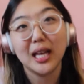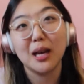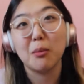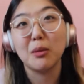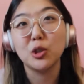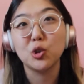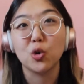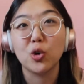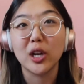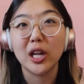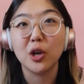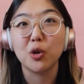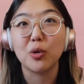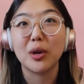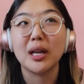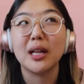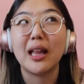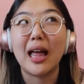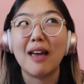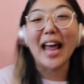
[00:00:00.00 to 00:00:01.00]
a majority
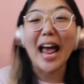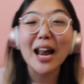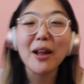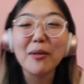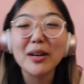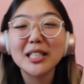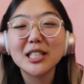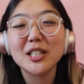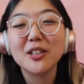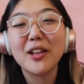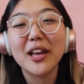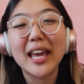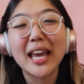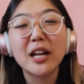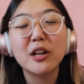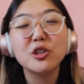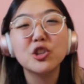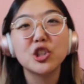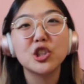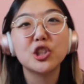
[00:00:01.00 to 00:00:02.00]
Greek life. Anyway, so
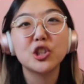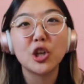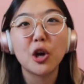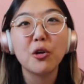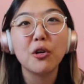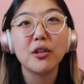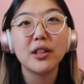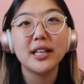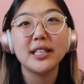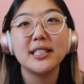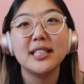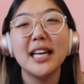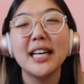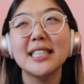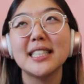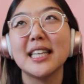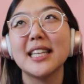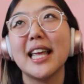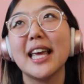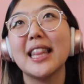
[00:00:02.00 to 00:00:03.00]
it'll just show you these
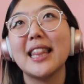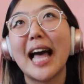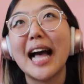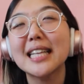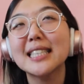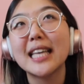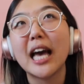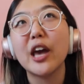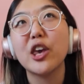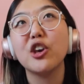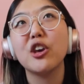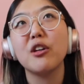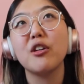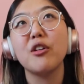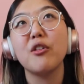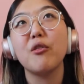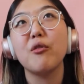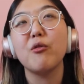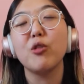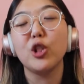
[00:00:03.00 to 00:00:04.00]
things, and that's how you
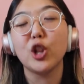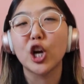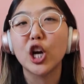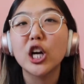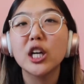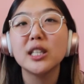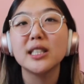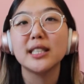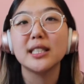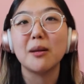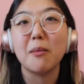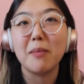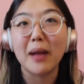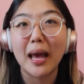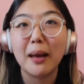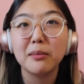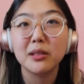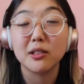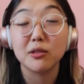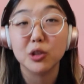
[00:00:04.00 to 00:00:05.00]
can learn some
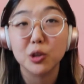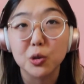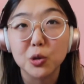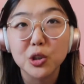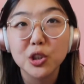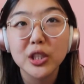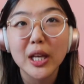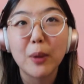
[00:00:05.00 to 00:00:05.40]
names of schools.